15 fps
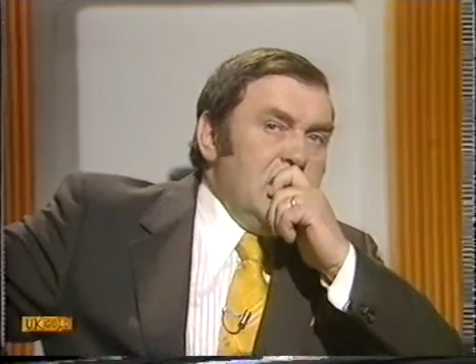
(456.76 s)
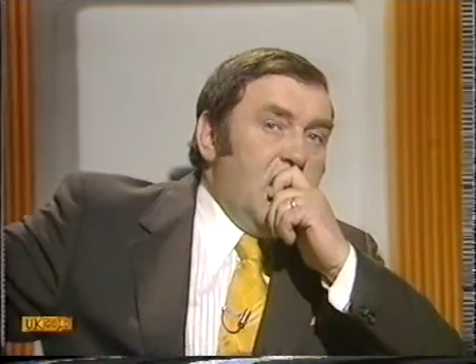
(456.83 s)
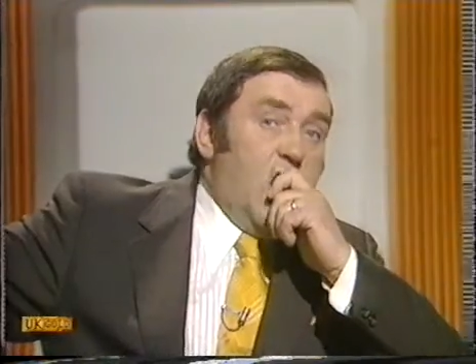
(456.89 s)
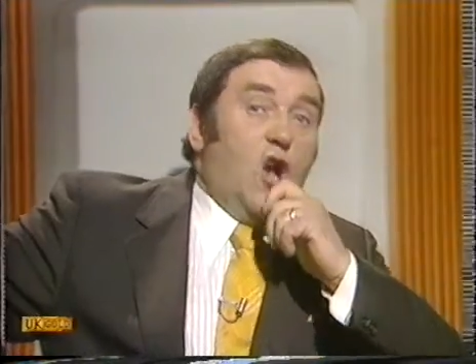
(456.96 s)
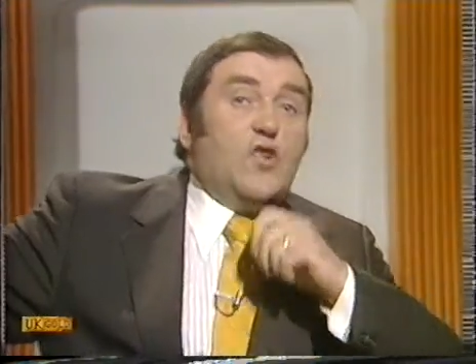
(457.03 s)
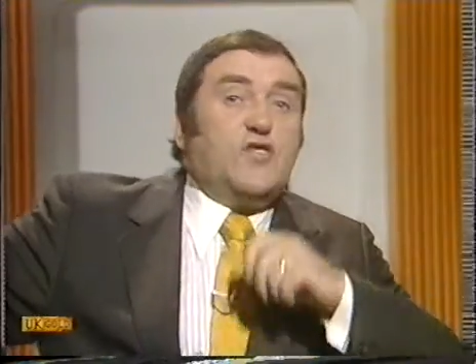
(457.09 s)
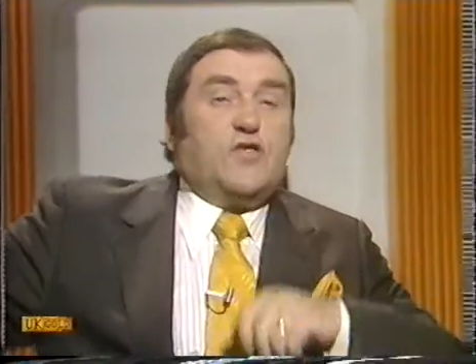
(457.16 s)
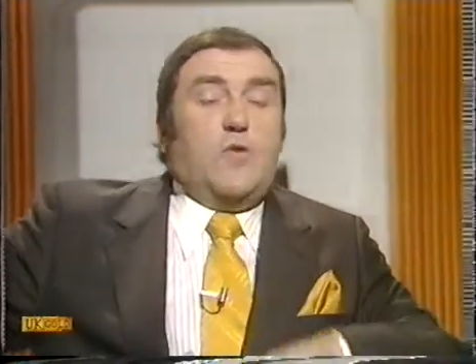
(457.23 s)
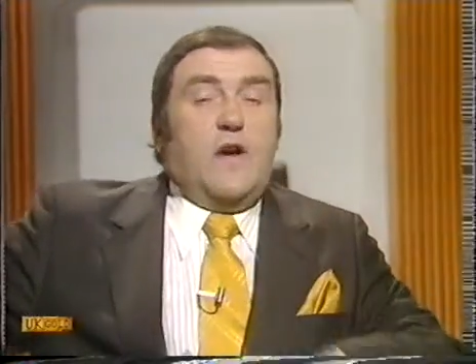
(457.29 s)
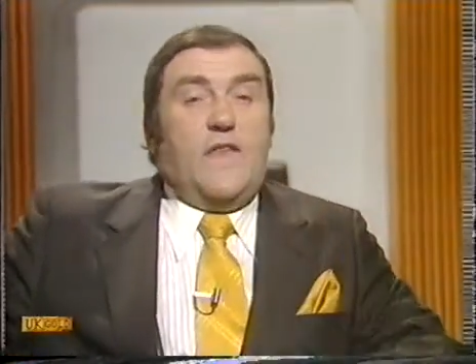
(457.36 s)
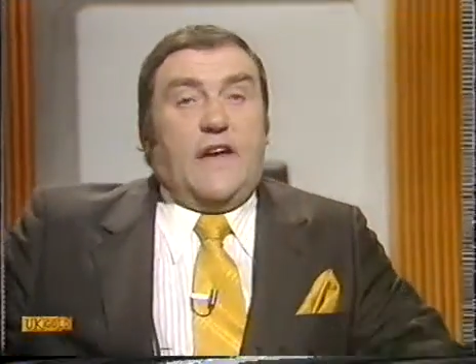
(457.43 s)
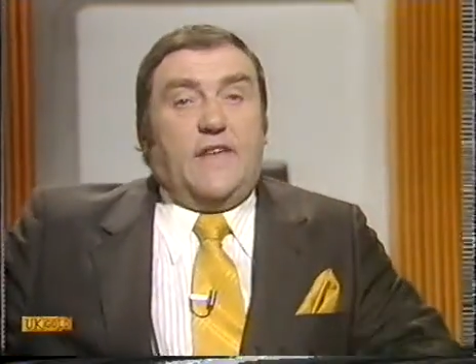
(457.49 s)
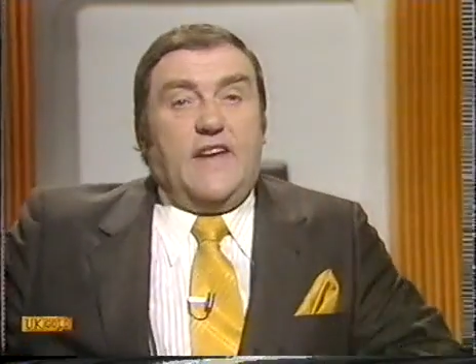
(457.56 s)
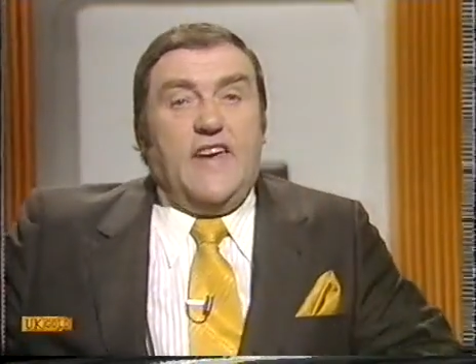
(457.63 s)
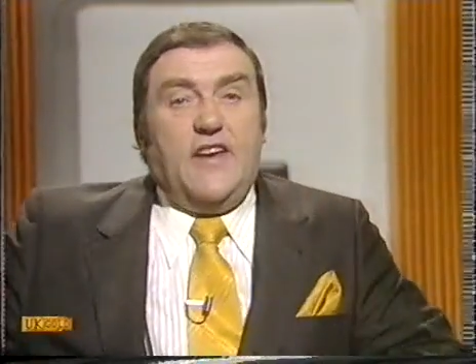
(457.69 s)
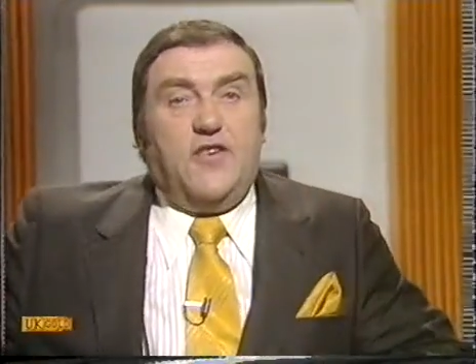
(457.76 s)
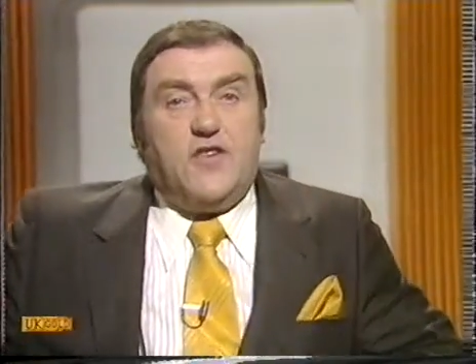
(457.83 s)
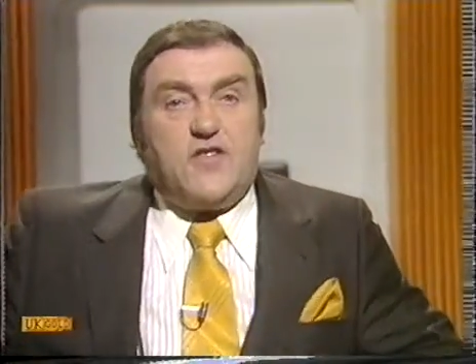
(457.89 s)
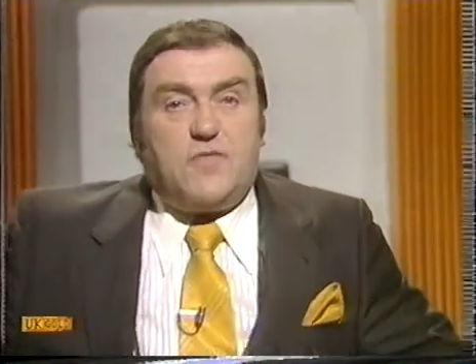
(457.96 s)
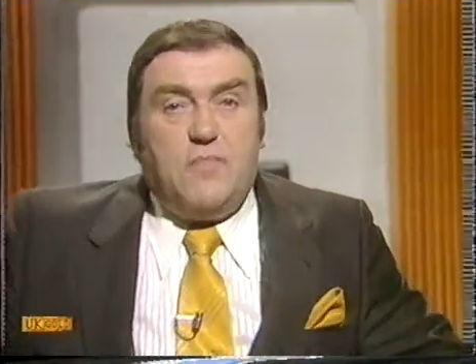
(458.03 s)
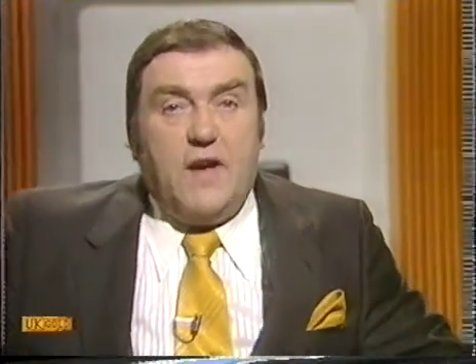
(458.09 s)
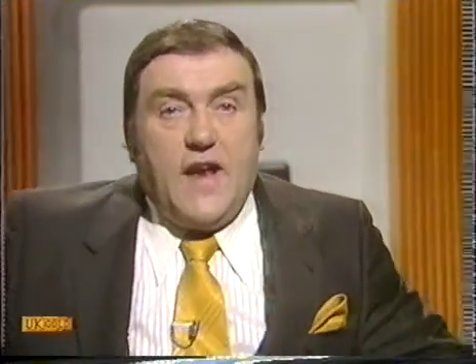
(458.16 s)
also in that
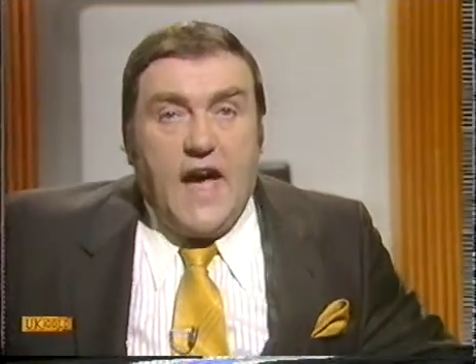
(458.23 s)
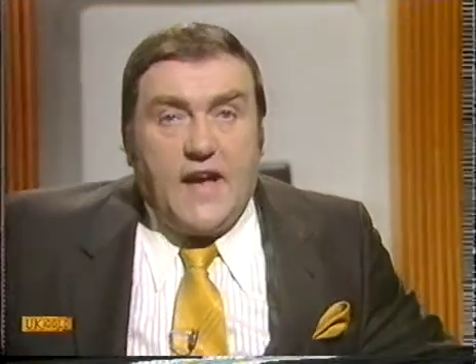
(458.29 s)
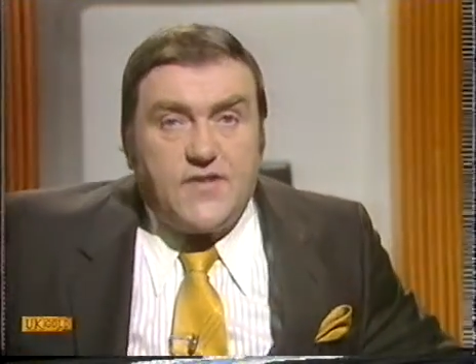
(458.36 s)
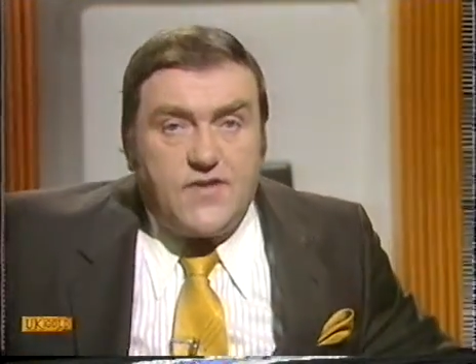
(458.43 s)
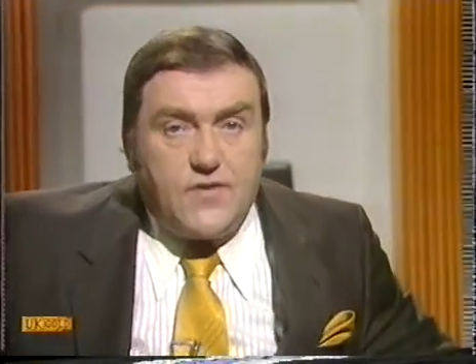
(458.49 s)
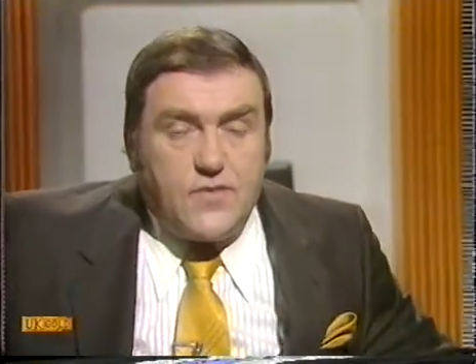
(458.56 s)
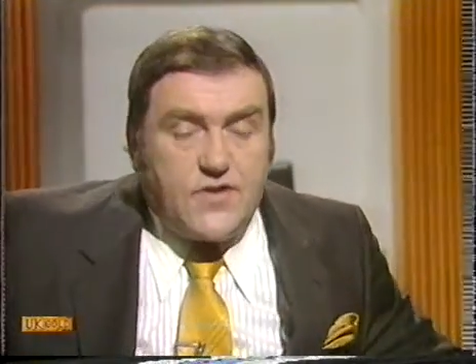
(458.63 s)
hideous menage, there